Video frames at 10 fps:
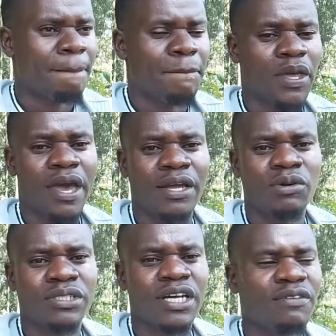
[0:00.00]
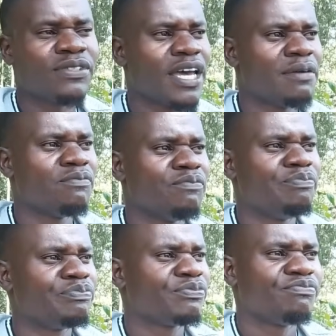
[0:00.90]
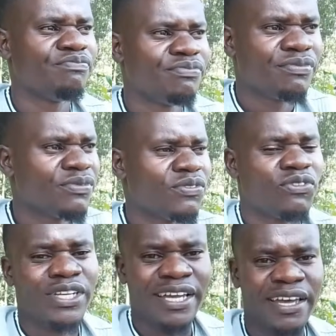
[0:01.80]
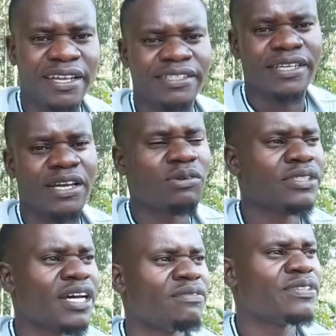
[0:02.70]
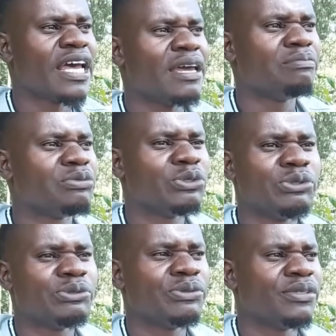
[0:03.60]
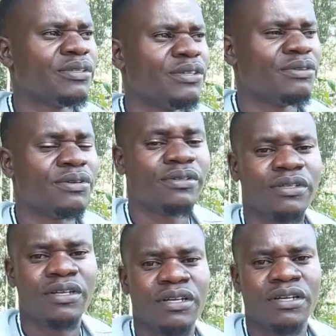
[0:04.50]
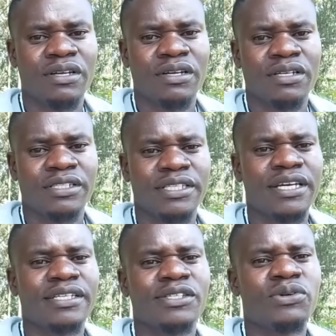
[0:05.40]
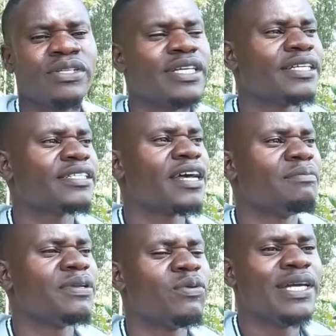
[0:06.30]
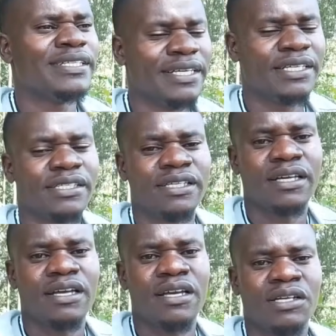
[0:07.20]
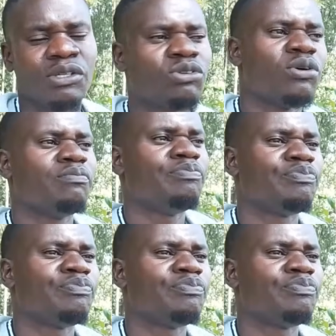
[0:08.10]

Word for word: me i don't have time for the hate i don't have time to you know things should just come the way it is so